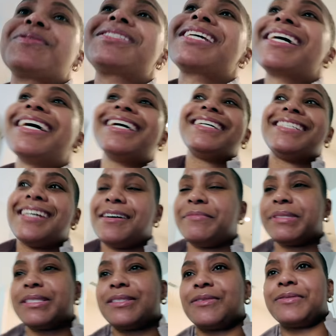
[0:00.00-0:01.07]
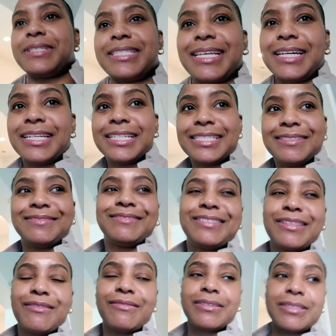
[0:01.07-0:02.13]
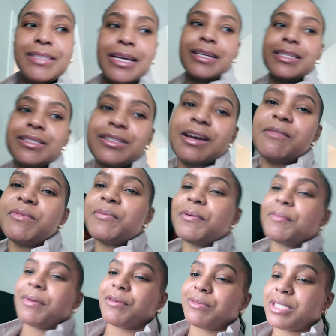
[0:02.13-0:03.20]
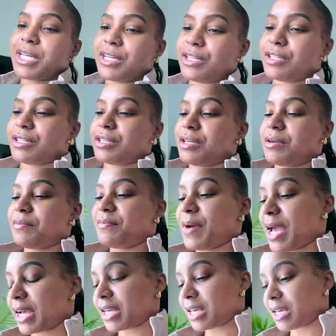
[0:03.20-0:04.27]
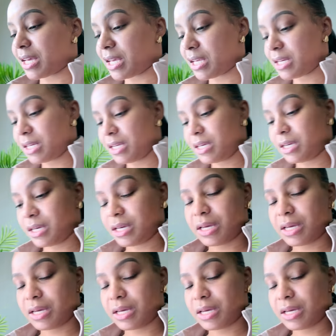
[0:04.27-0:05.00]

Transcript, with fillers: we're done. I'm so excited. So excited. So I'll be putting my retainer back in,